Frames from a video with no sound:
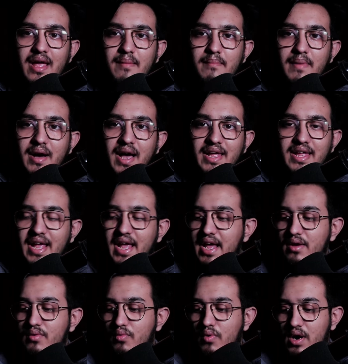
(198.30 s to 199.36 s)

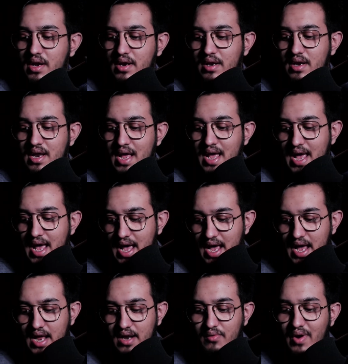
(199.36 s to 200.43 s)
Mi A1,
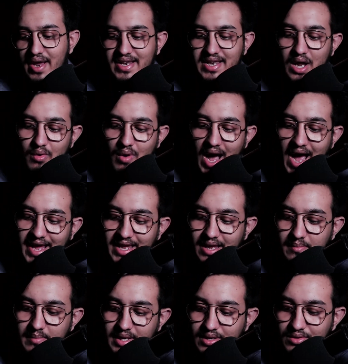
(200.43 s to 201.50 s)
and right now I
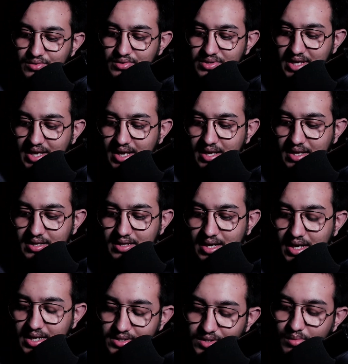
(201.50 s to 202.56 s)
am using the
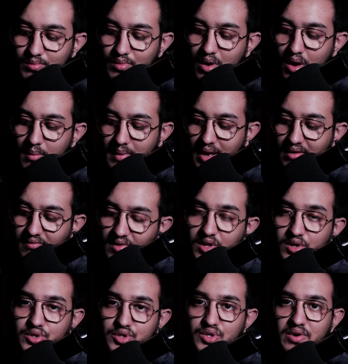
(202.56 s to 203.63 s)
custom ROM
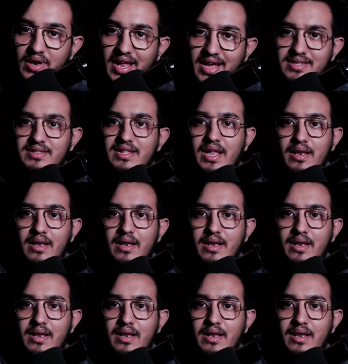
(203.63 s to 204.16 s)
Evolution X.